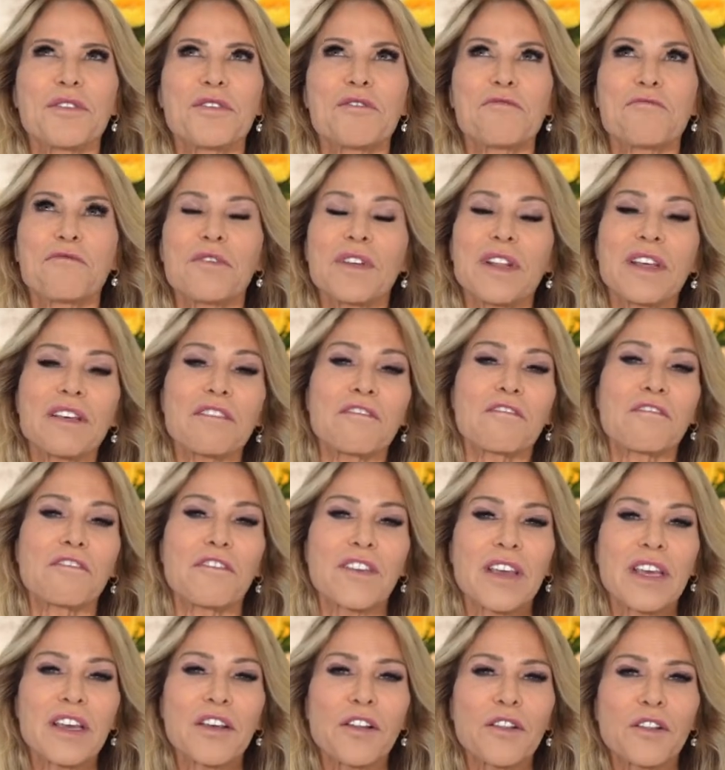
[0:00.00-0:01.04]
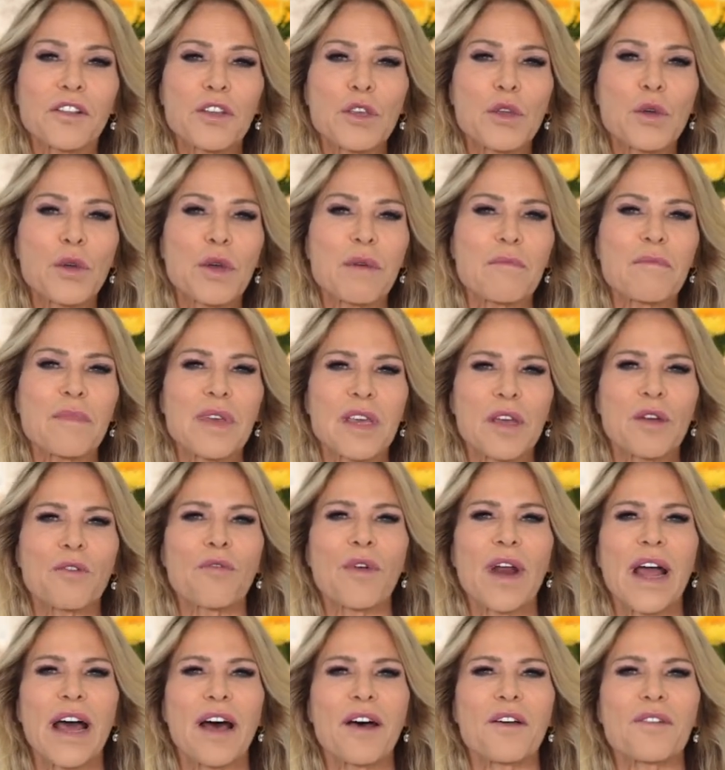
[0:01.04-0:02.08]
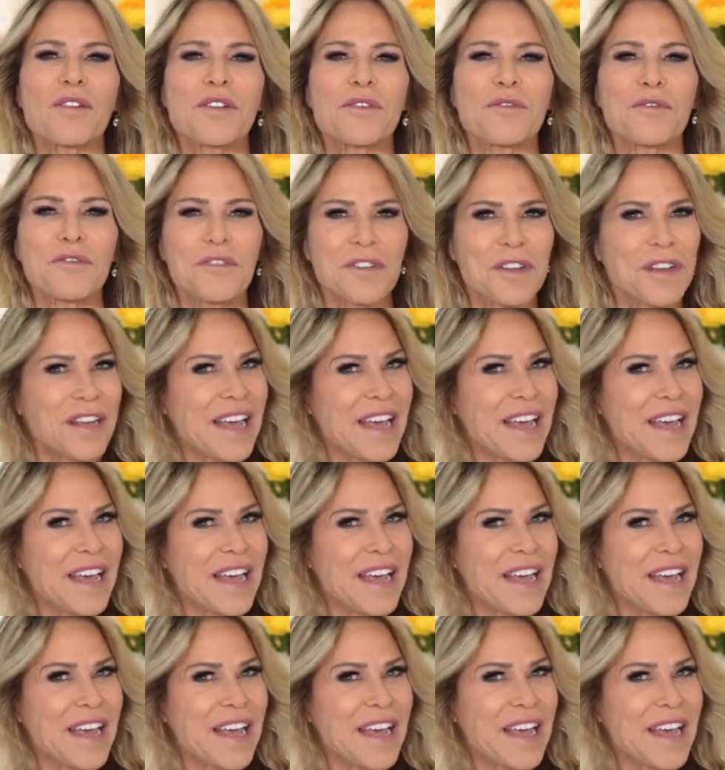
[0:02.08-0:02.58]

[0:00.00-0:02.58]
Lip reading: you really feel you can be around